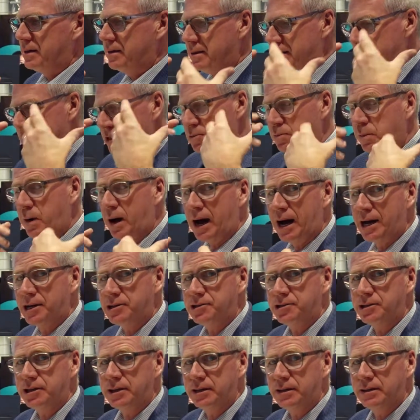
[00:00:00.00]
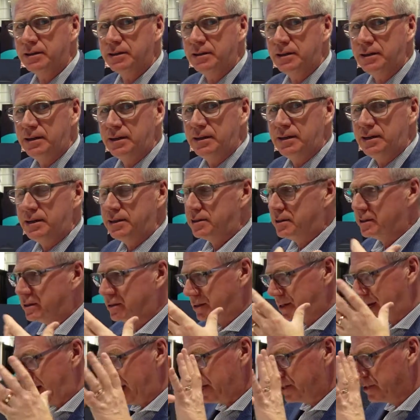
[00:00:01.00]
this posture to
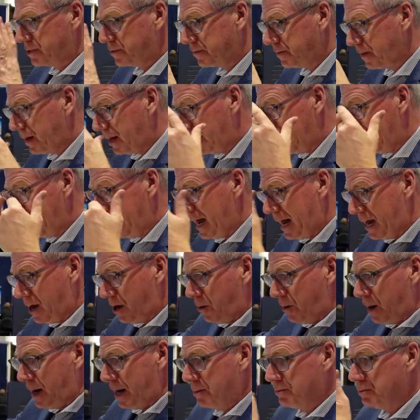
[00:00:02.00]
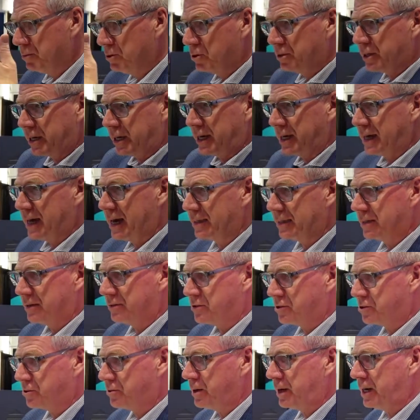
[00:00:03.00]
satisfy how I'm looking at the
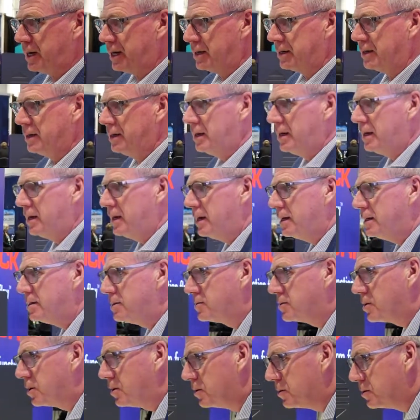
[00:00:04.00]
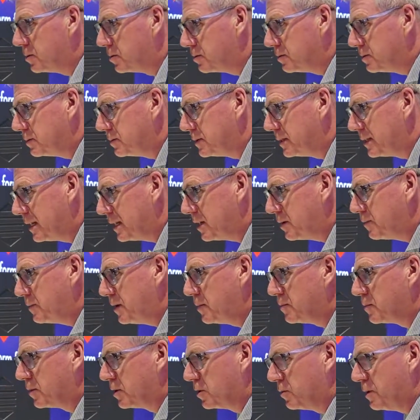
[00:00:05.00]
screen. So getting
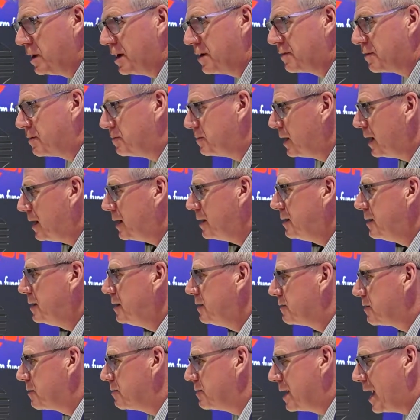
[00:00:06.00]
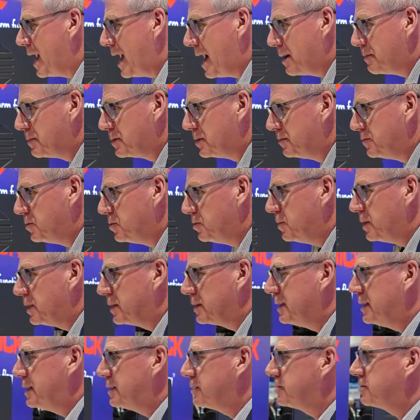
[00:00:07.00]
people away from the, from the habit of
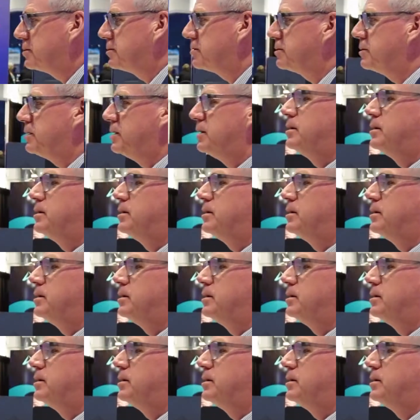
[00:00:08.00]
doing this